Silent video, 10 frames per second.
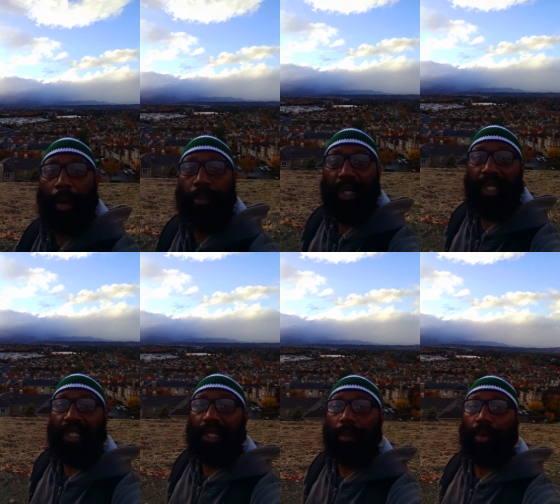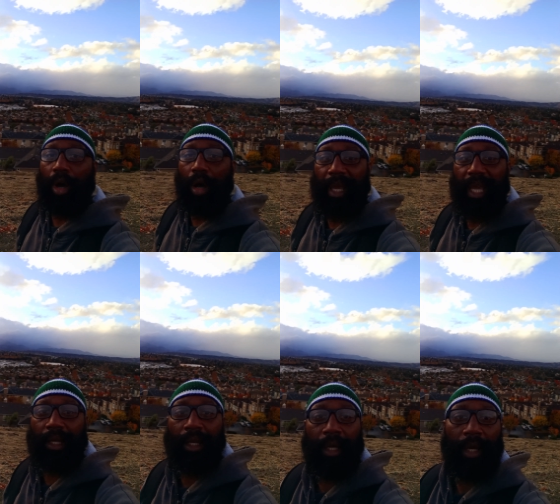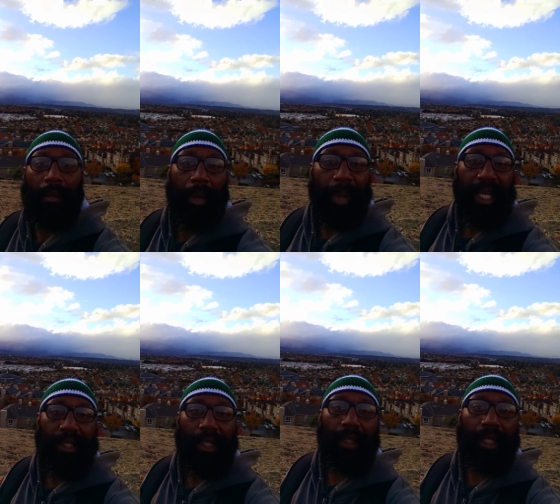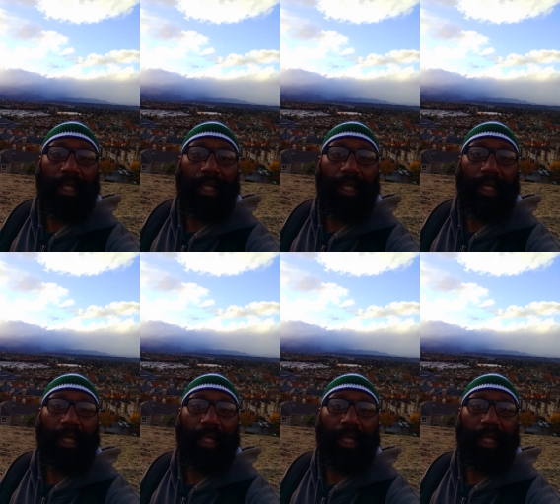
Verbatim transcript: I'm putting this up raw, man but basically